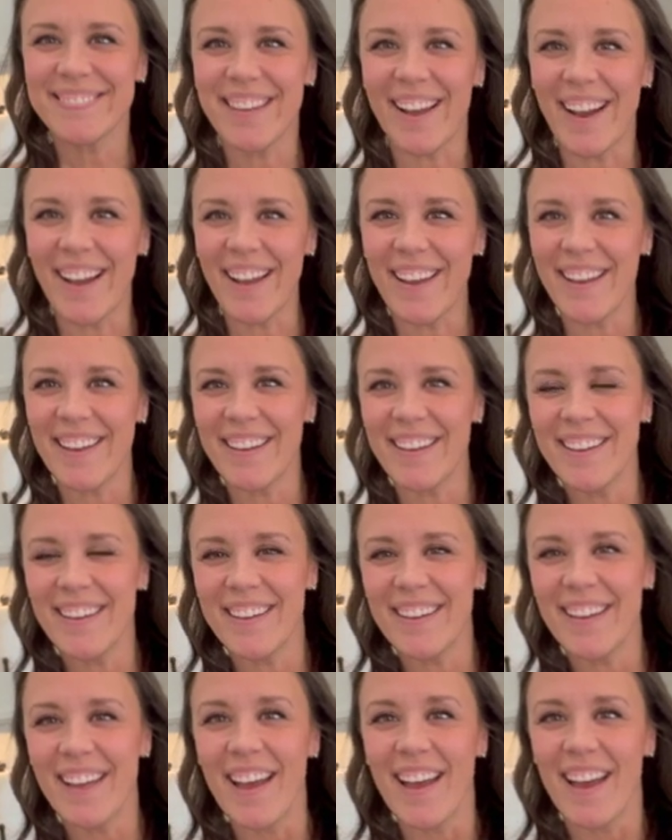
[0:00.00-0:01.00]
Hi,
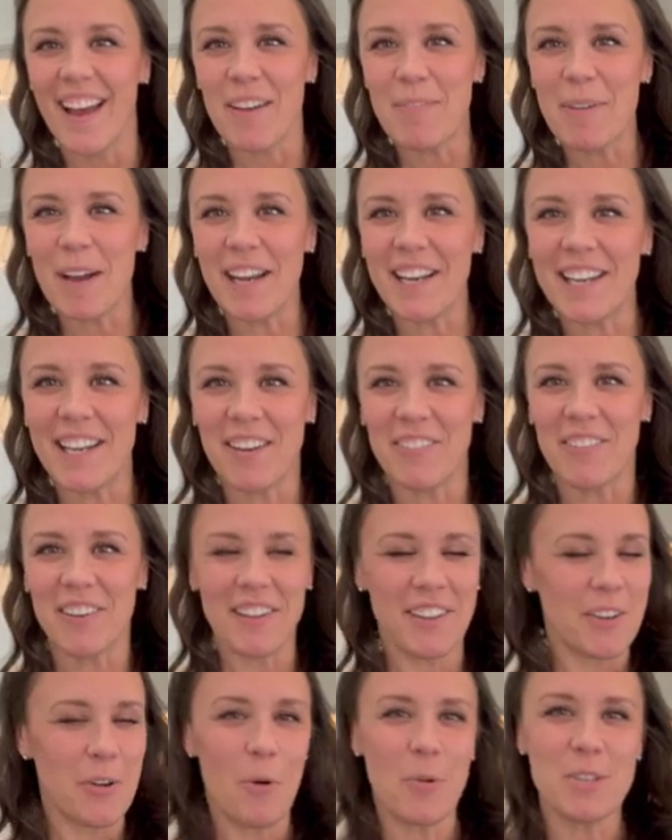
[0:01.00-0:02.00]
I'm Heidi. I'm one
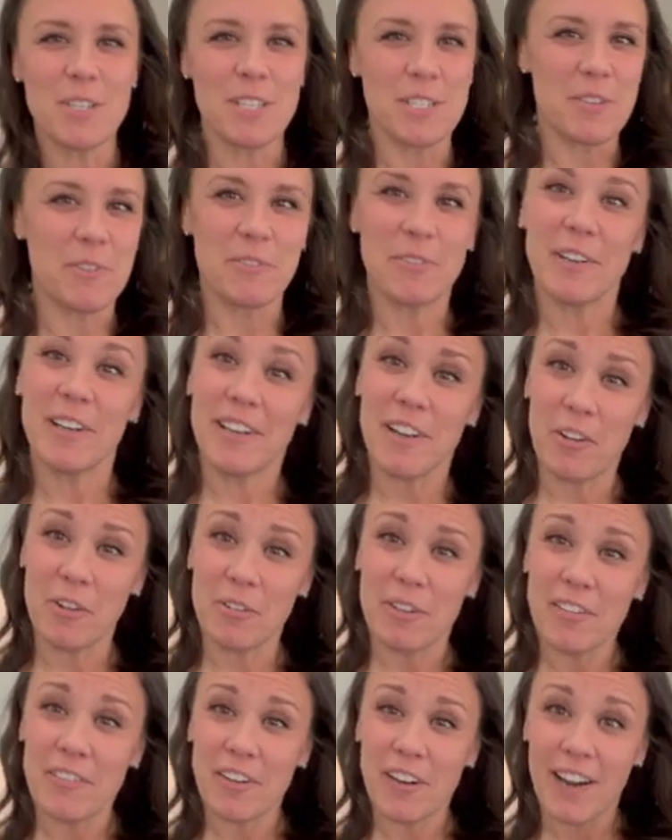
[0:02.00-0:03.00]
of the coaches over in
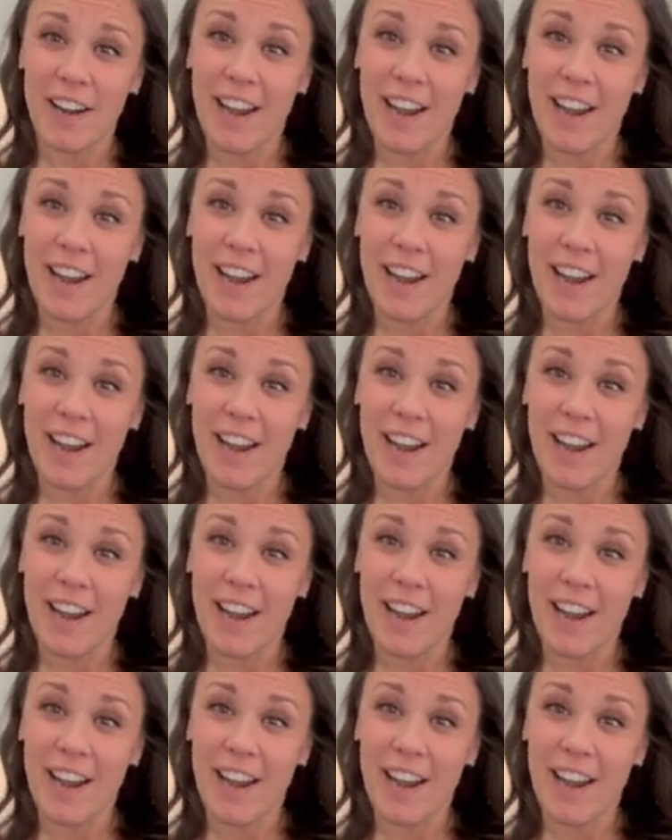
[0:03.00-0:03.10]
Elk River,